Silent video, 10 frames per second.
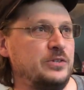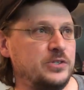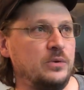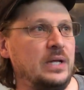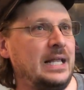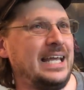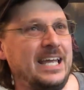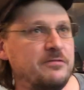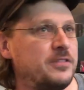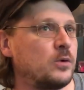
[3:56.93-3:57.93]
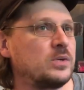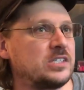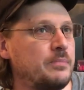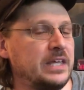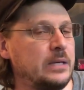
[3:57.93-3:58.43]
So if there was
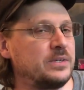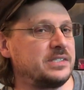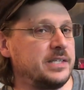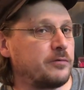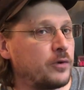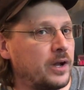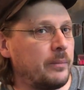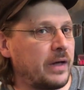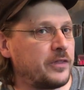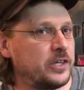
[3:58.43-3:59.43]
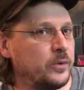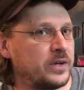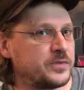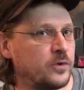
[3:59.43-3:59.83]
something that was different about the US